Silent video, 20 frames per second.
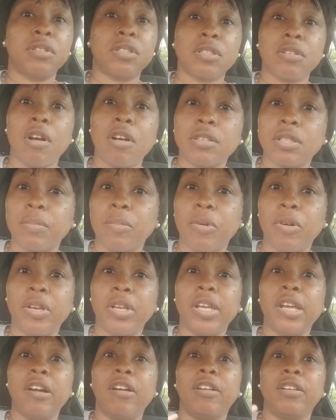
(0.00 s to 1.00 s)
talked about
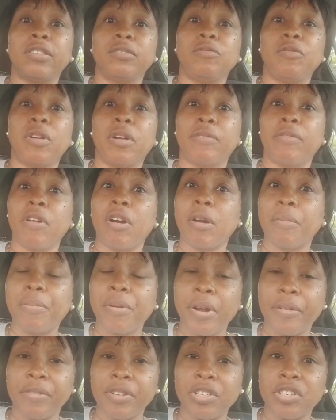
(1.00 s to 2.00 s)
it on one of our
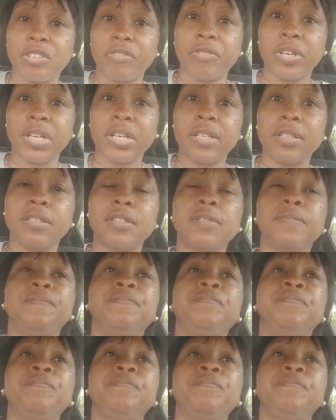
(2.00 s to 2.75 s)
private trainings.